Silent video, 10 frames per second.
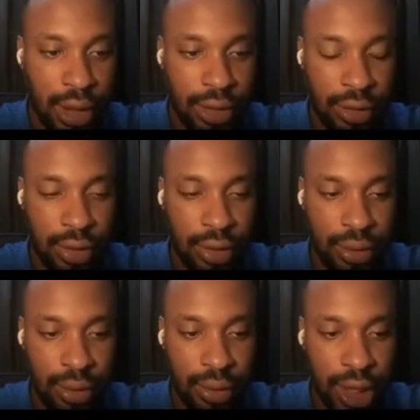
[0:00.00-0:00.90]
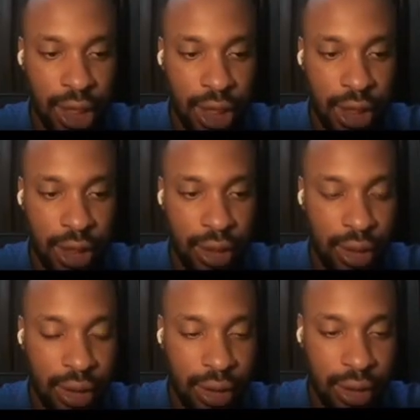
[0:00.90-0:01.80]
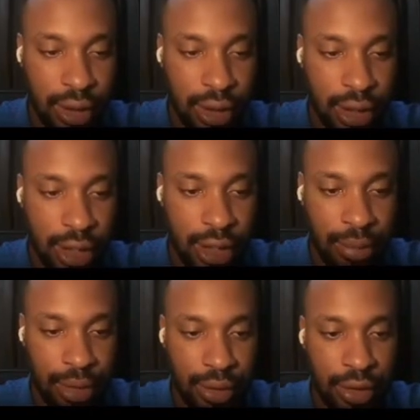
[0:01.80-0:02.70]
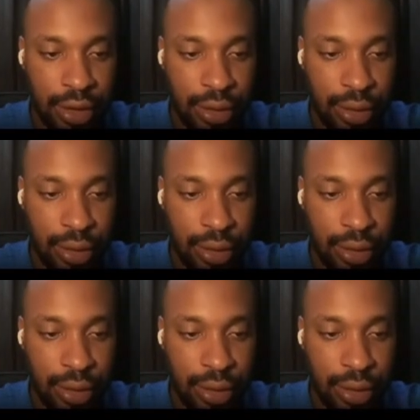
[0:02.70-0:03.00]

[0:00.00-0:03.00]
It's going to do their it's going to